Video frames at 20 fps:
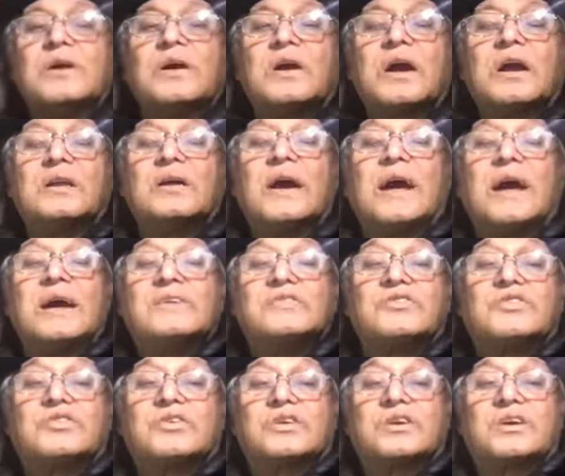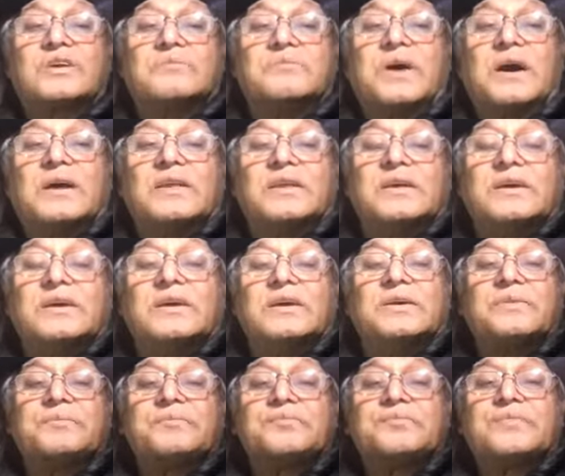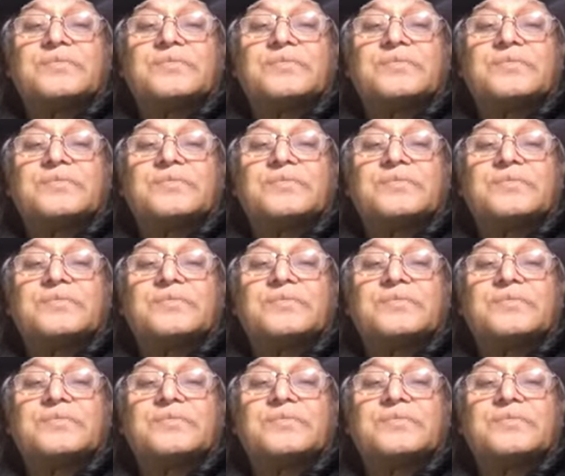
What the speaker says: kind of hatred by the